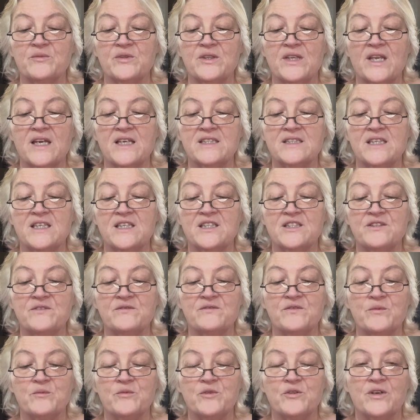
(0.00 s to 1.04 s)
relaxation
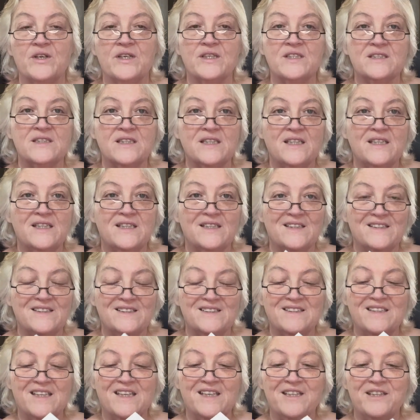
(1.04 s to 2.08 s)
from Grace.
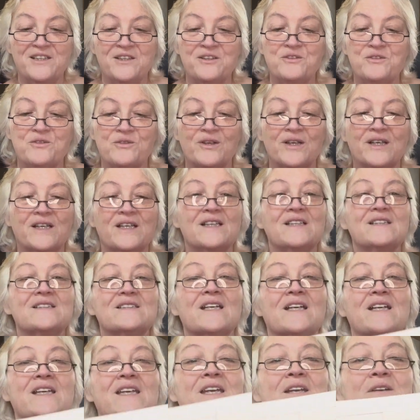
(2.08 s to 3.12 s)
Thank you, Grace.
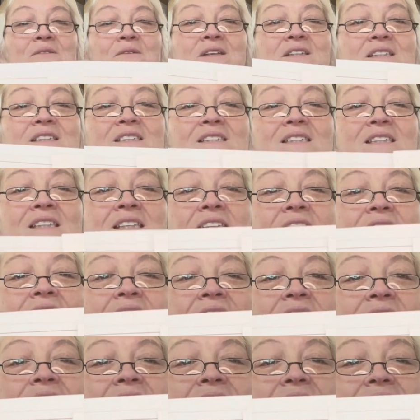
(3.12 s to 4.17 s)
I can't wait to see
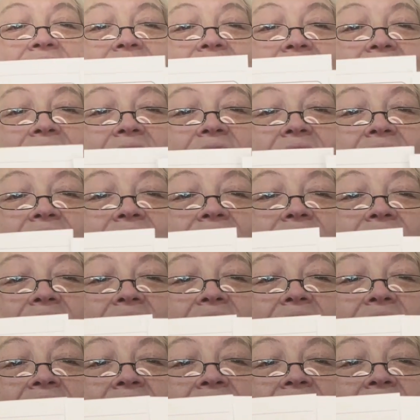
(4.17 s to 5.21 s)
these.
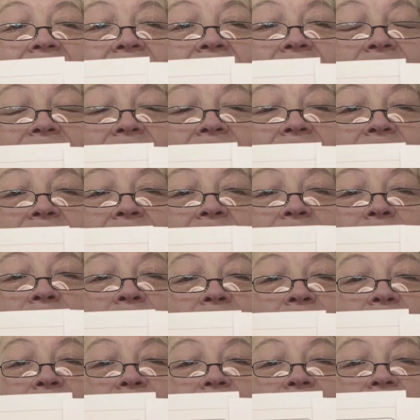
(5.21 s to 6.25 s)
I love Tim
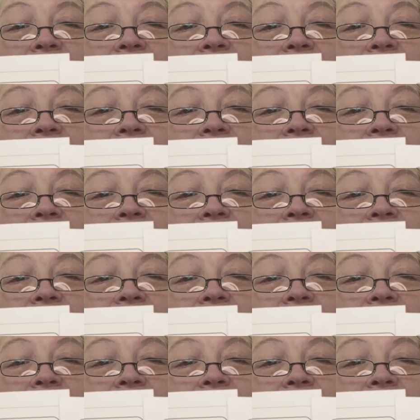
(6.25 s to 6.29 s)
Holtz